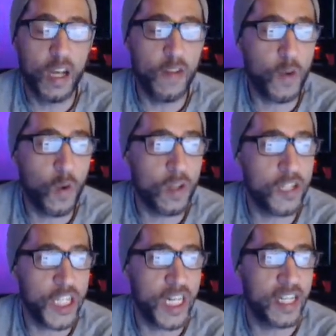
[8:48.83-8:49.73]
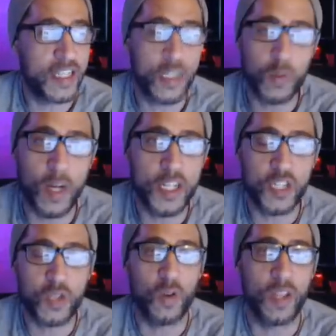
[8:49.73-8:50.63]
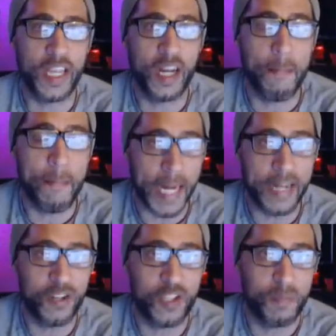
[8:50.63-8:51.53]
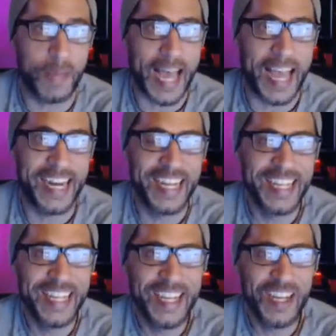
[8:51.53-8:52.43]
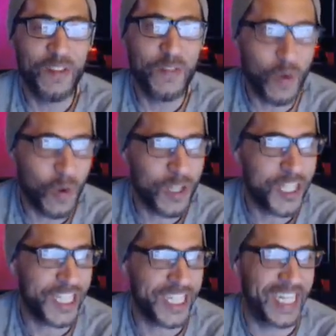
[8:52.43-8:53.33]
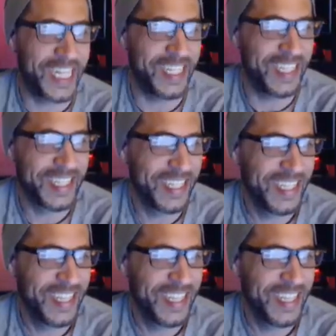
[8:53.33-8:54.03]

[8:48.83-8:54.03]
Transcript: of course she does that's why she's calling it a minor spat of course she does